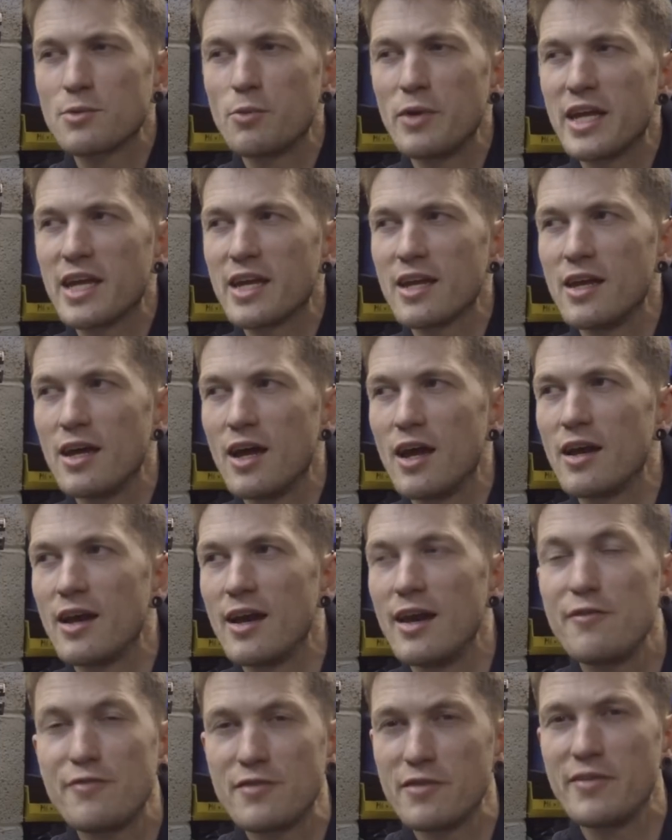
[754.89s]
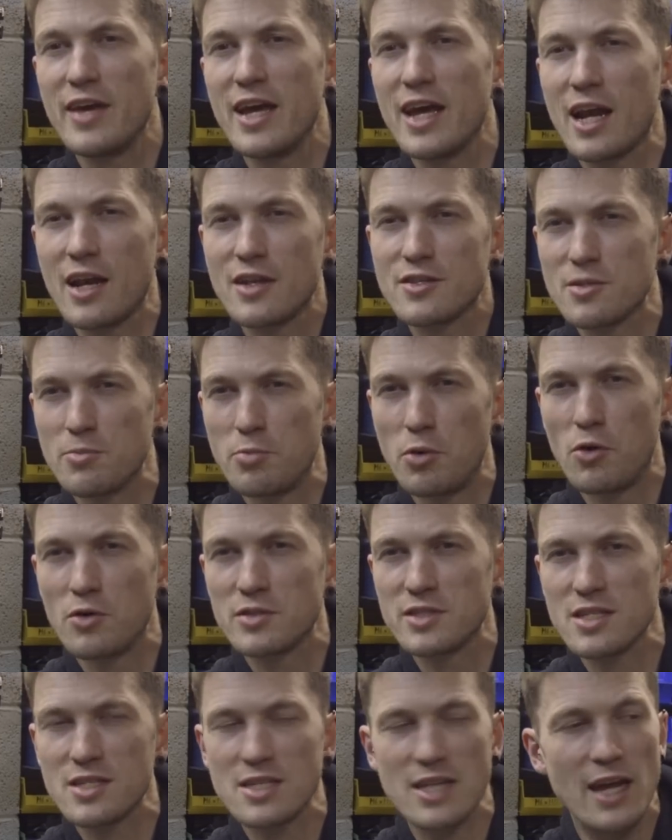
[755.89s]
We can lift a vehicle and
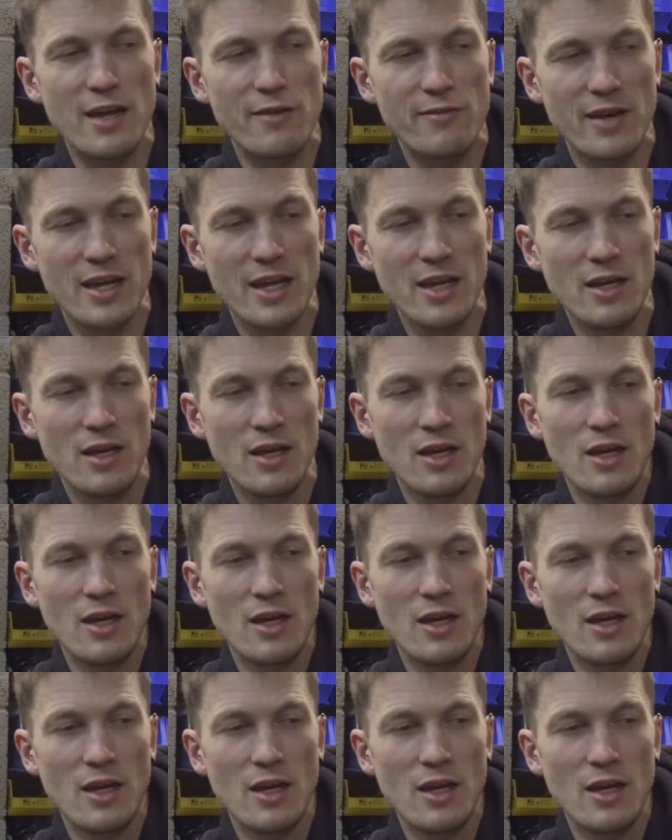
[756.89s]
support it safely.